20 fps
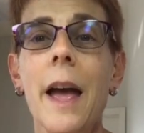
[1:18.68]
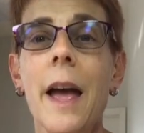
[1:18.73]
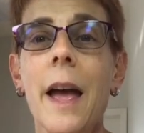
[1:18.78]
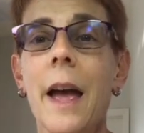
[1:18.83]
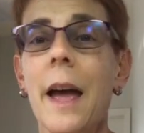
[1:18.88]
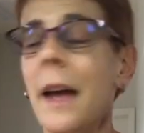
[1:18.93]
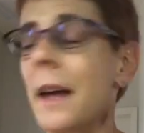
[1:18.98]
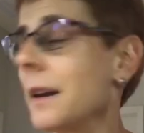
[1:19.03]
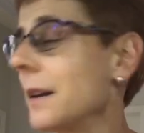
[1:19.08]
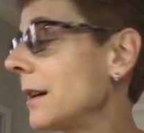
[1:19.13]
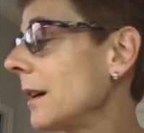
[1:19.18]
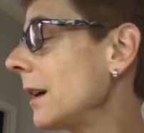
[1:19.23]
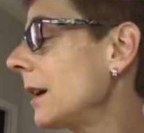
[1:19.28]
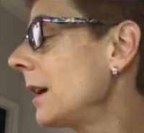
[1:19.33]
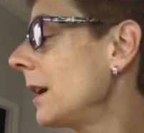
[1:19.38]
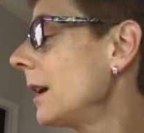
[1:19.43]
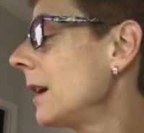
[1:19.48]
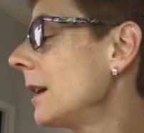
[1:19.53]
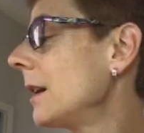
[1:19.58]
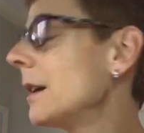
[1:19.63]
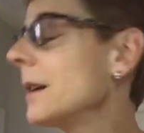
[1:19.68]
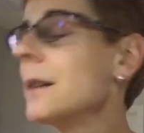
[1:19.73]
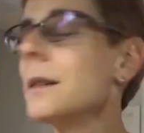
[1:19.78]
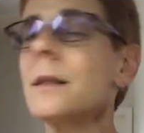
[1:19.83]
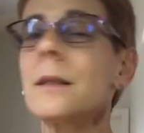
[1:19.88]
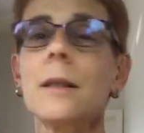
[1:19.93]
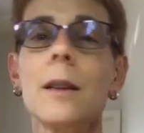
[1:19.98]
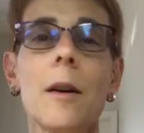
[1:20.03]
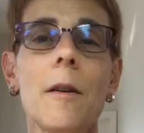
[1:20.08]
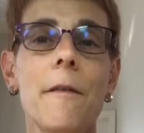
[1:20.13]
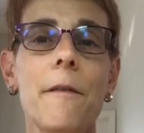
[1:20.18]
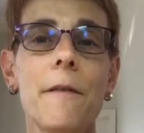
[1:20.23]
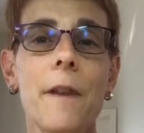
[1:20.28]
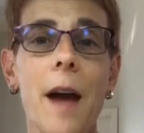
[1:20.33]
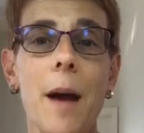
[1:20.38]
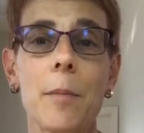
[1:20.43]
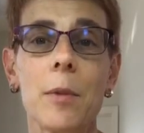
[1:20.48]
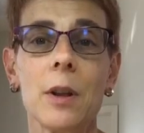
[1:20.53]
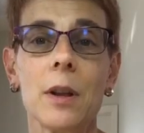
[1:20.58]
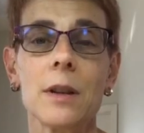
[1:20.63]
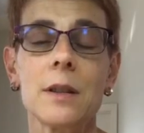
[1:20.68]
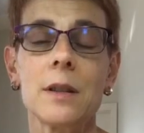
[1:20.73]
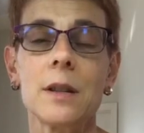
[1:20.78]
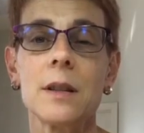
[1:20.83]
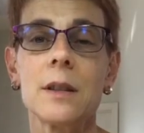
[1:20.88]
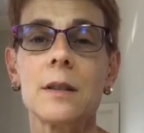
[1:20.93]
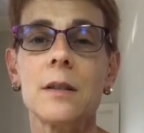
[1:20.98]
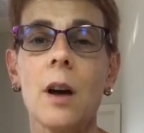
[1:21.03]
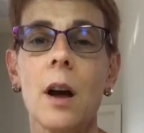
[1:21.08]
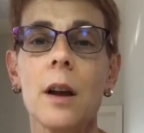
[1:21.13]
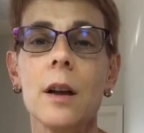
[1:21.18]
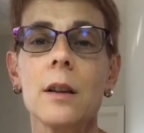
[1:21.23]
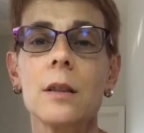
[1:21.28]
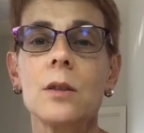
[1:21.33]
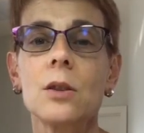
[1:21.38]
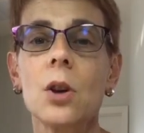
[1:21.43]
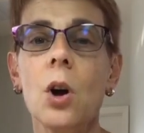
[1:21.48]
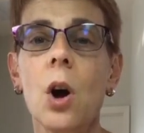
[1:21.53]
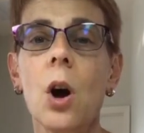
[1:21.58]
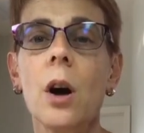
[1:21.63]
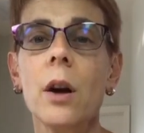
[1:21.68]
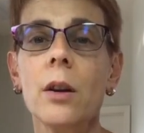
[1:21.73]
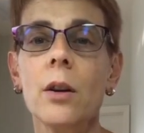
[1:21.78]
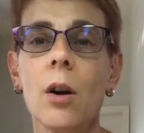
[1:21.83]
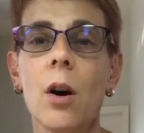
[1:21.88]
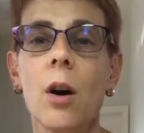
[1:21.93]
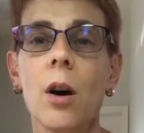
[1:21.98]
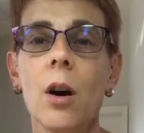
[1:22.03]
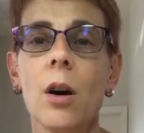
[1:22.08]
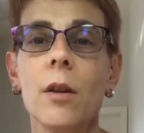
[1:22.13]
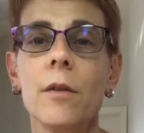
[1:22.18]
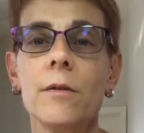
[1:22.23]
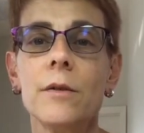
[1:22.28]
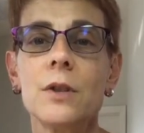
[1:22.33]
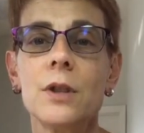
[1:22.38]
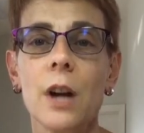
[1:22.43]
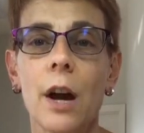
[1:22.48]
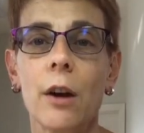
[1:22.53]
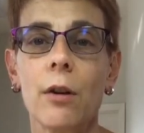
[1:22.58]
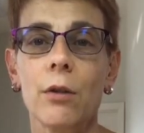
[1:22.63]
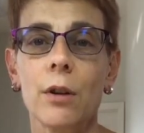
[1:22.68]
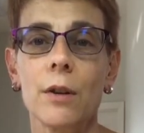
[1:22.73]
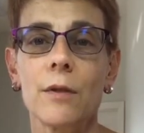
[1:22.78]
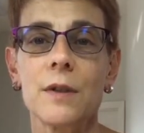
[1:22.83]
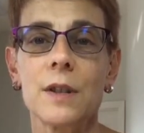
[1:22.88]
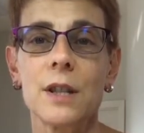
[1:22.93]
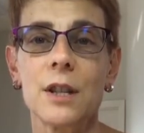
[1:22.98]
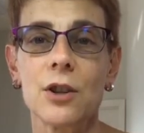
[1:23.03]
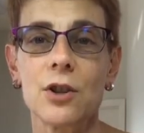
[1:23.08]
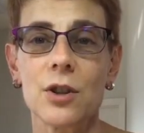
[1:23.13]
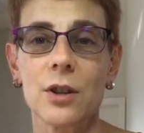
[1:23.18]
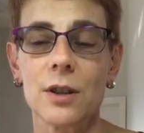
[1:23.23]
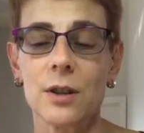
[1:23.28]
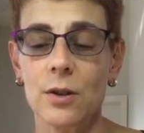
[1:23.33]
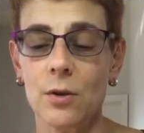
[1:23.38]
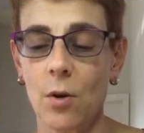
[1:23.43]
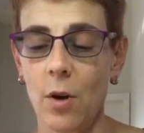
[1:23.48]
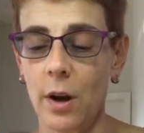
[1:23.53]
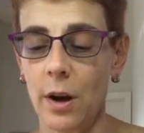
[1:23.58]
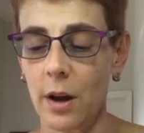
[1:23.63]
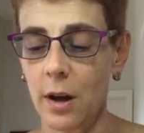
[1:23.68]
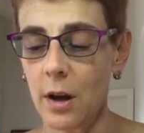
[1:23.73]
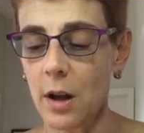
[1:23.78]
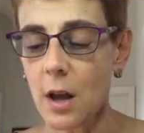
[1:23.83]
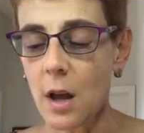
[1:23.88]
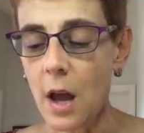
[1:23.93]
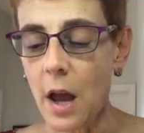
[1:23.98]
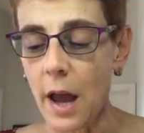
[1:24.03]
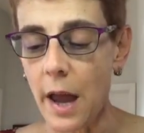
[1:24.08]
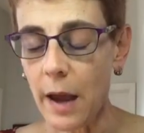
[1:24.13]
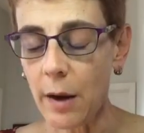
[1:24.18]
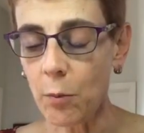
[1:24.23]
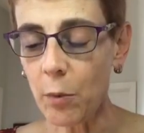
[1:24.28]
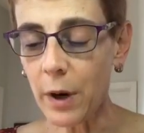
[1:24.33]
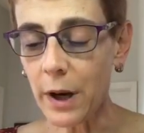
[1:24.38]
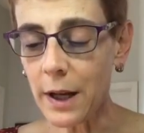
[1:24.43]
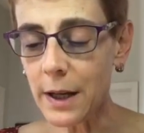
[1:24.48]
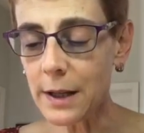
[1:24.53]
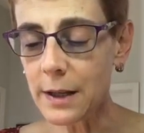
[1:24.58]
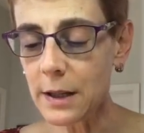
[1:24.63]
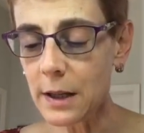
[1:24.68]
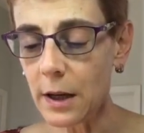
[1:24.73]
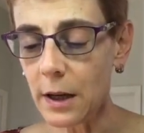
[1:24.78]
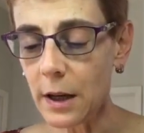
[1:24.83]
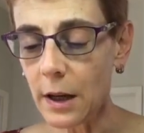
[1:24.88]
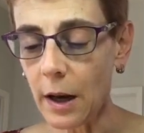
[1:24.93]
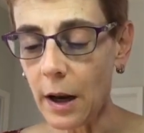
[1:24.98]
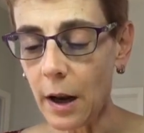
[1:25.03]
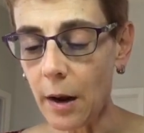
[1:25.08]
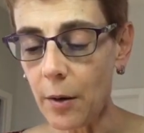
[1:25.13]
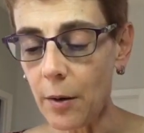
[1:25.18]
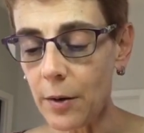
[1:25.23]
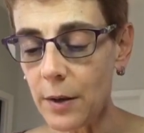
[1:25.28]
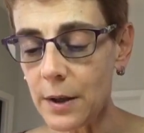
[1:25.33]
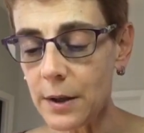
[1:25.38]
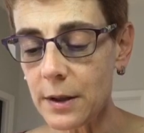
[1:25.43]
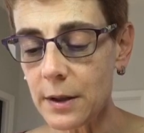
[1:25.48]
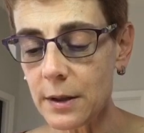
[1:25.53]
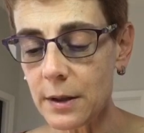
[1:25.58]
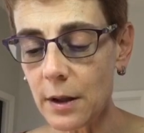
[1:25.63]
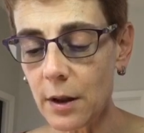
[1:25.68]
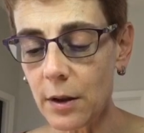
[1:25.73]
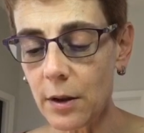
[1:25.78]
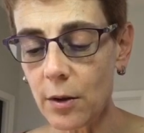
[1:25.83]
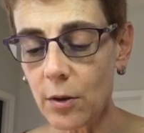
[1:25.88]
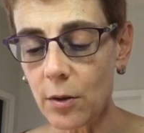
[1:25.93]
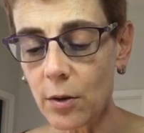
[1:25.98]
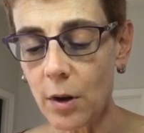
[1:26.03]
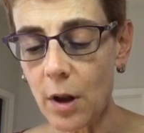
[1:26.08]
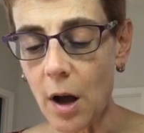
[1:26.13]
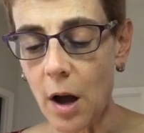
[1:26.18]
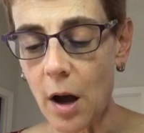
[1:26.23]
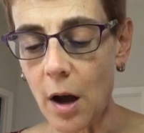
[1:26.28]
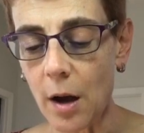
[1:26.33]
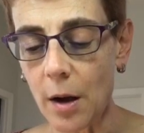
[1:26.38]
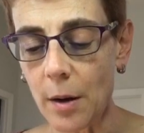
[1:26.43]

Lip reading: and it is fabulous, and it's got a ton of decorative stitches on it. And what I did, and this is a little